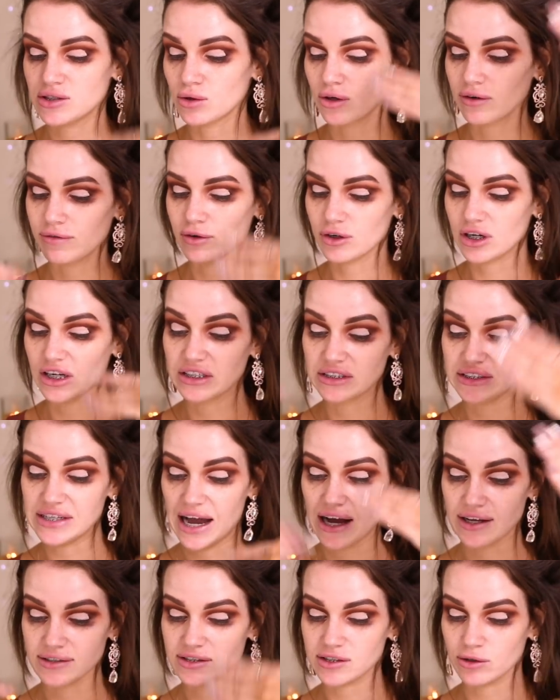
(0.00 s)
sort of looking
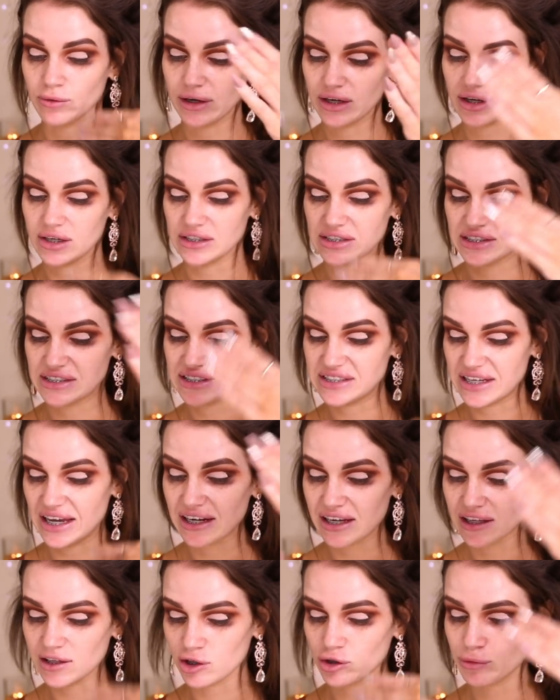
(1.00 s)
down so it can
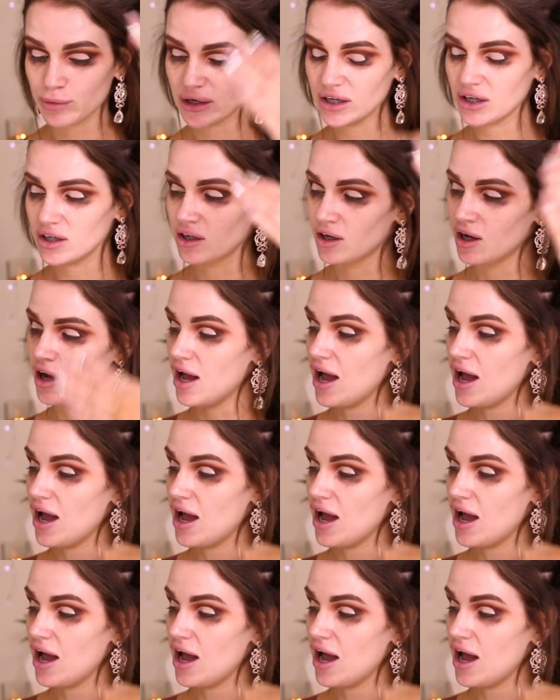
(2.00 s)
set a little bit.